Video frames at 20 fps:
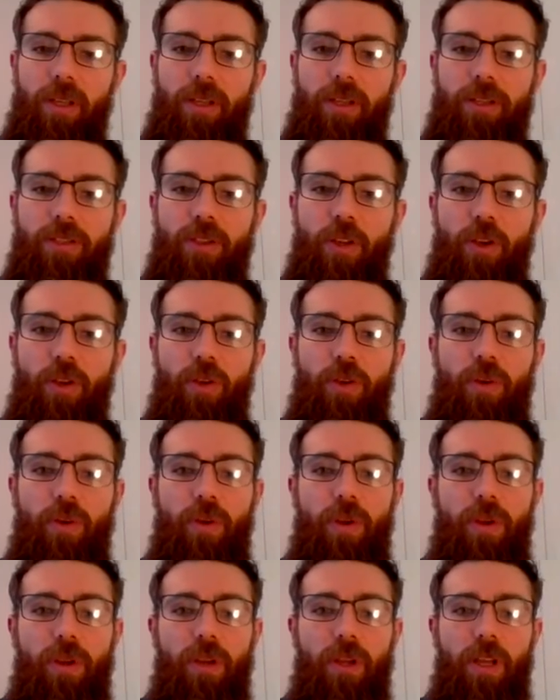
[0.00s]
So
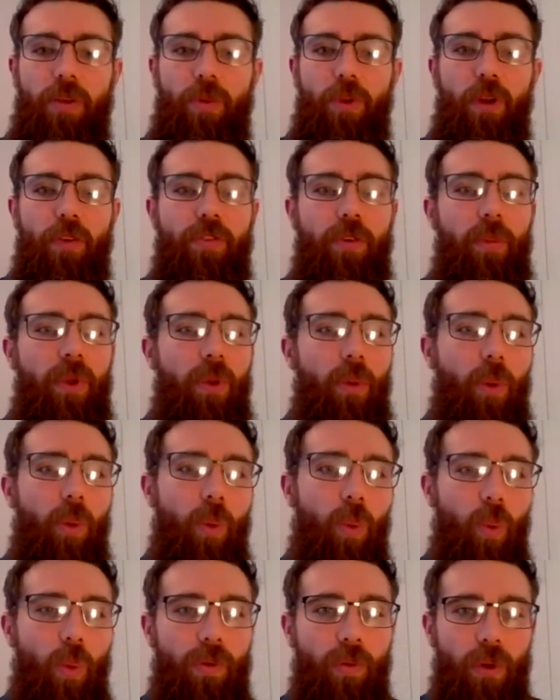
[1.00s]
if we're not familiar
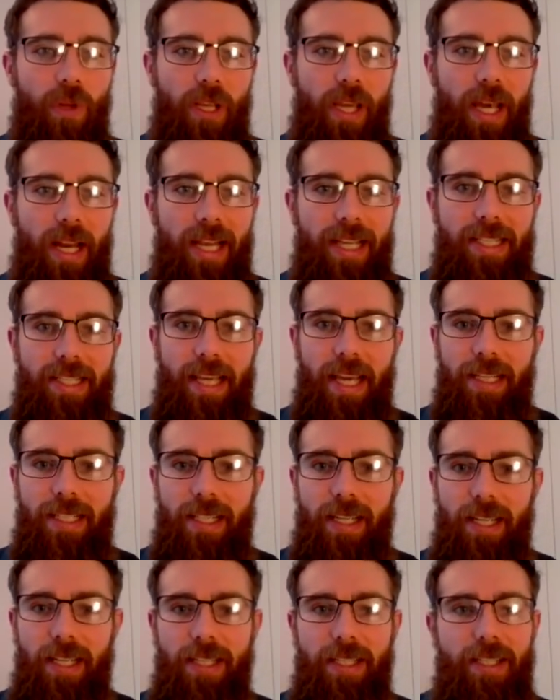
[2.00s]
with what a galaxy
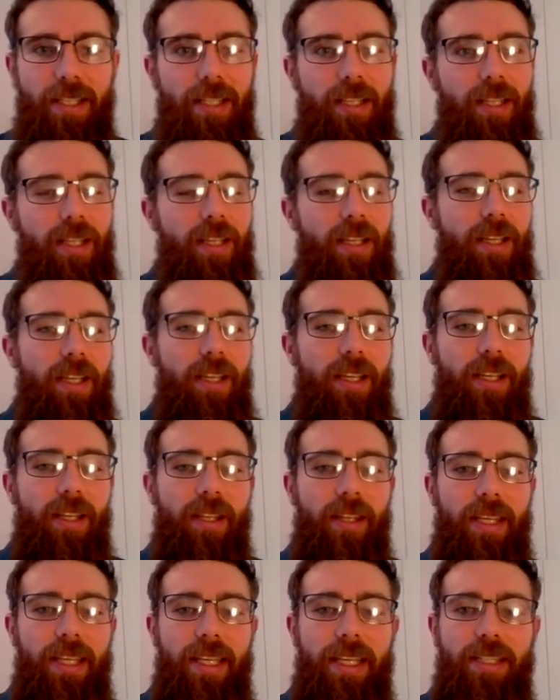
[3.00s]
actually is,
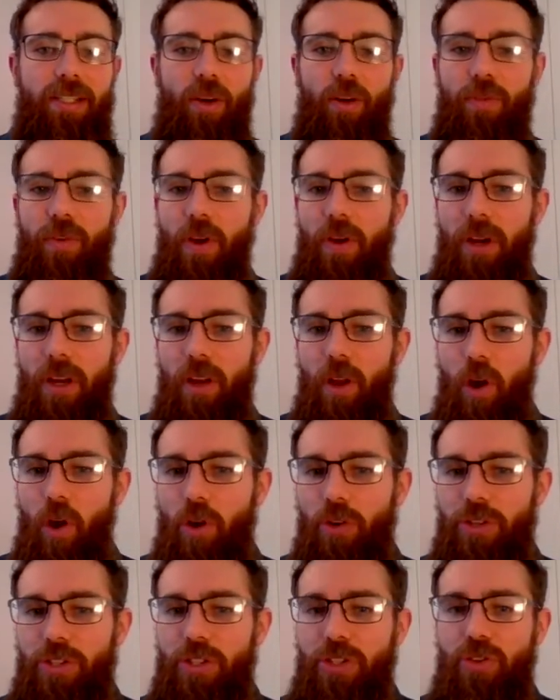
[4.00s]
these are very
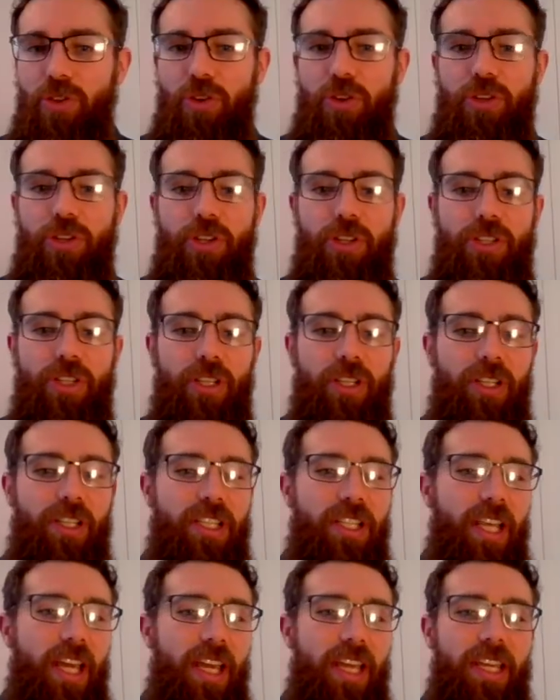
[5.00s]
large structures that
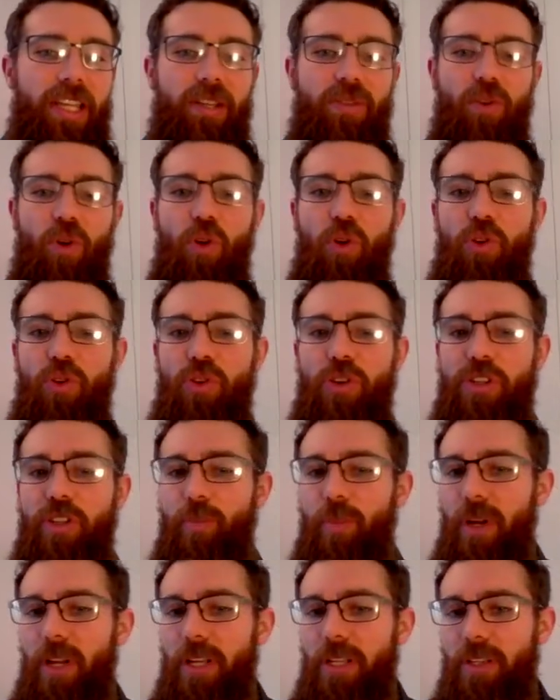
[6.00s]
contain hundreds of
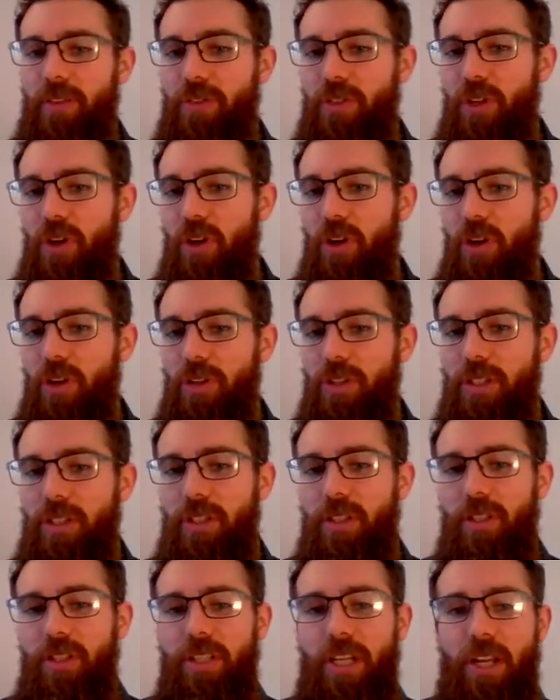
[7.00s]
billions of stars
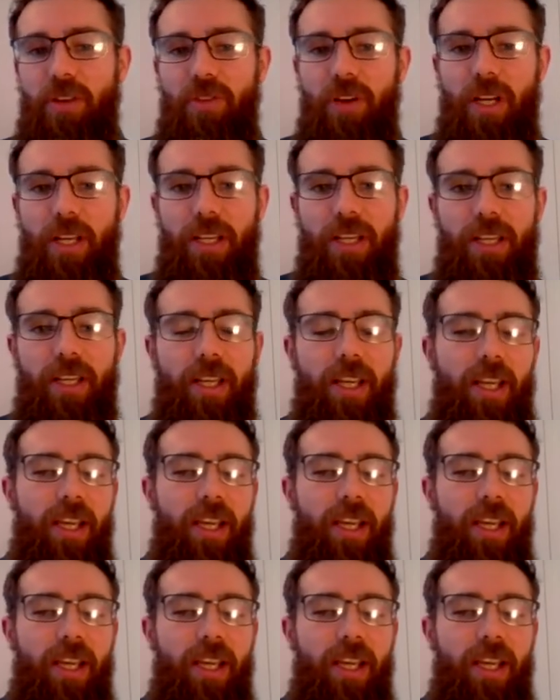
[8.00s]
generally